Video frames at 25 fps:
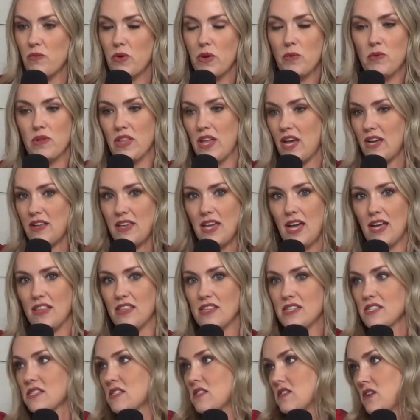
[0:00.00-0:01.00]
we were like, yeah,
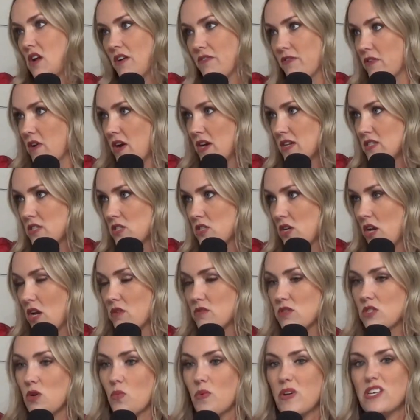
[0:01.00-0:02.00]
this is not for us,
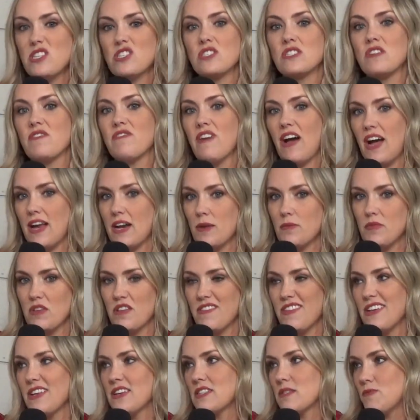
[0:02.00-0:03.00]
So we just divide up
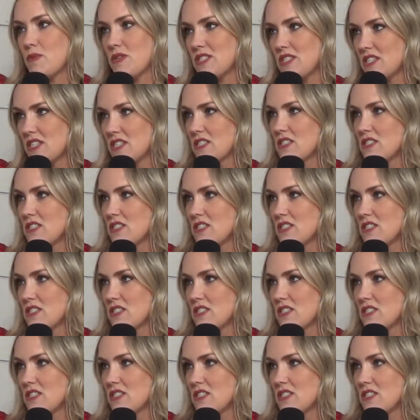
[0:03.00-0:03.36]
living expenses